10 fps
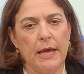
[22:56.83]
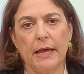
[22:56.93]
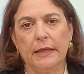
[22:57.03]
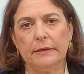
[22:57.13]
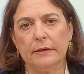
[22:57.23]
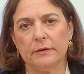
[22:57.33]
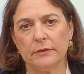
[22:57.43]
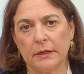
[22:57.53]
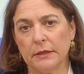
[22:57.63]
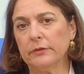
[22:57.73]

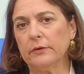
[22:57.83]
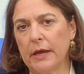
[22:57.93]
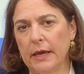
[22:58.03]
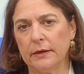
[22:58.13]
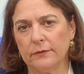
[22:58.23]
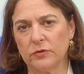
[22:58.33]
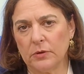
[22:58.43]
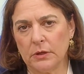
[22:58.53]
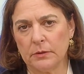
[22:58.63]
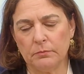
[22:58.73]
Another head of
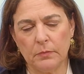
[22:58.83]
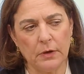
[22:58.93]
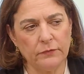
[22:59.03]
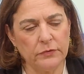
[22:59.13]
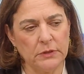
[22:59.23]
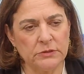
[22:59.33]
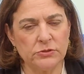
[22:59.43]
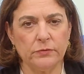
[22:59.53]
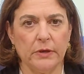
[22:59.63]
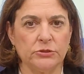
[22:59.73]
the
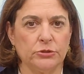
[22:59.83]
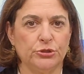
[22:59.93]
insurrection,